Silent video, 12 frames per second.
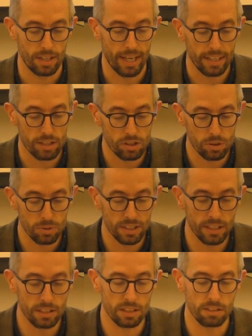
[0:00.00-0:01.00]
an
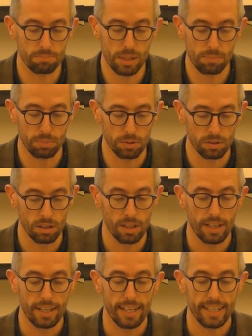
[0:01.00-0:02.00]
association of people
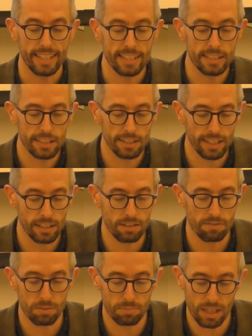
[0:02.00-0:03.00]
insulated
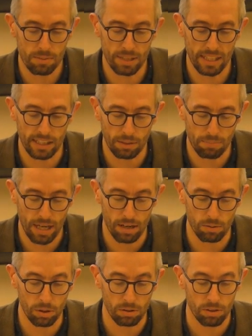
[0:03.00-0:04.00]
from dominating
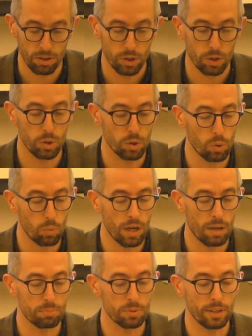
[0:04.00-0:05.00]
power who
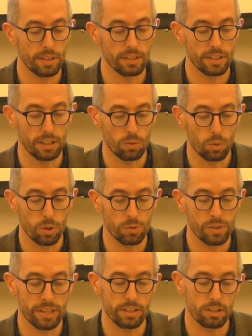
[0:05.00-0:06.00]
cooperate in
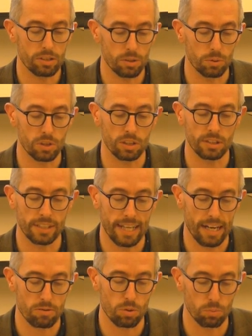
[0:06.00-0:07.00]
ordering their social and
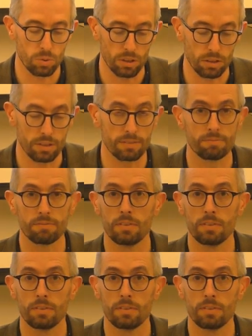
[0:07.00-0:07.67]
natural world.